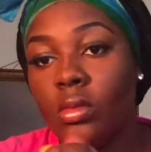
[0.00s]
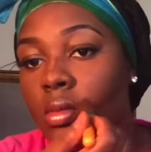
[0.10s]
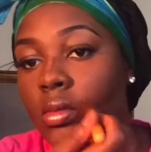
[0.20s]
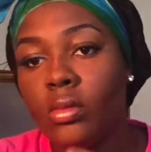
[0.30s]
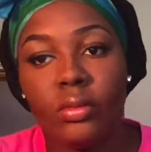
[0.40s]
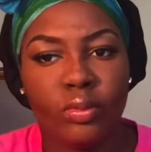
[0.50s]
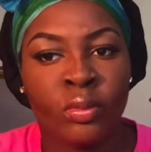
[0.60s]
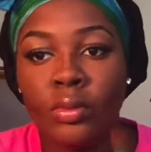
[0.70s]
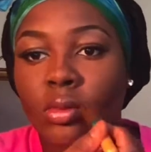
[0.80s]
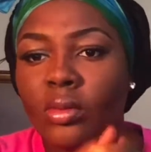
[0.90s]
people only
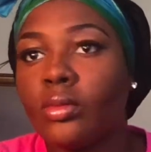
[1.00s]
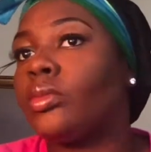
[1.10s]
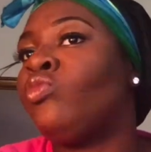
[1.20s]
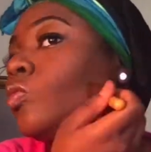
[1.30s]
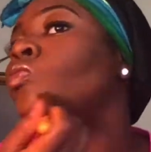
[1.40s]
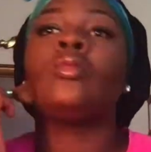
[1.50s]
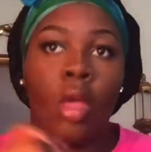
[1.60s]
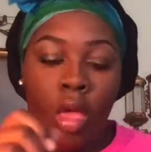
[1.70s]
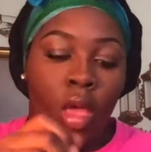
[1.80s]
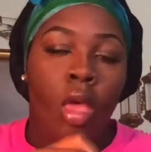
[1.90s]
contour
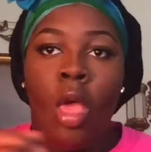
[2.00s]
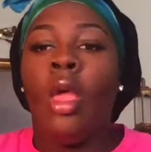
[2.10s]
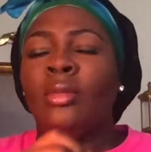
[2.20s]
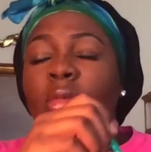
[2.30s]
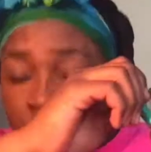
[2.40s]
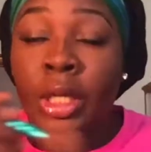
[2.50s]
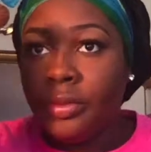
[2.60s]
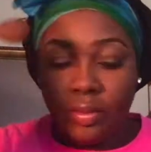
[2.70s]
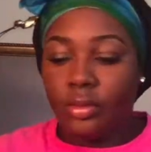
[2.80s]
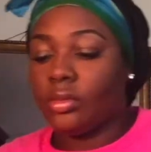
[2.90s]
in the out
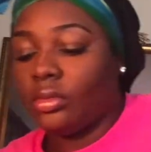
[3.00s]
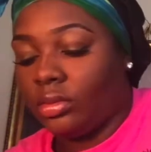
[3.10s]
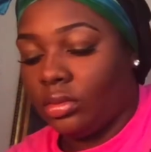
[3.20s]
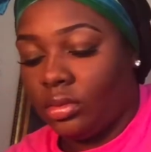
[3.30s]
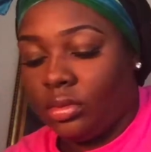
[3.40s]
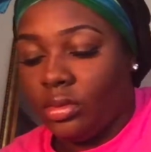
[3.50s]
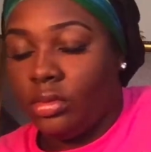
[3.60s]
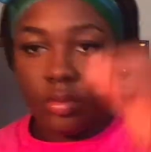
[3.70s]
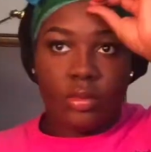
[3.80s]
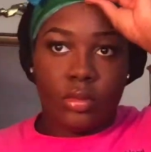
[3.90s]
corners of their
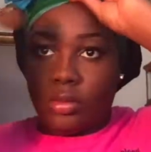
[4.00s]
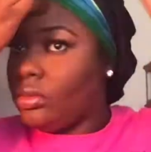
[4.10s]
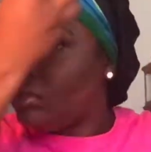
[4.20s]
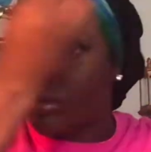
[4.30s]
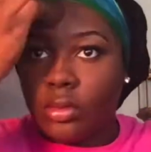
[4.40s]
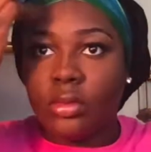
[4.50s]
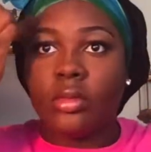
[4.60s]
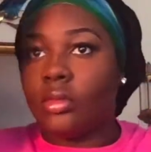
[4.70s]
face. Bless me.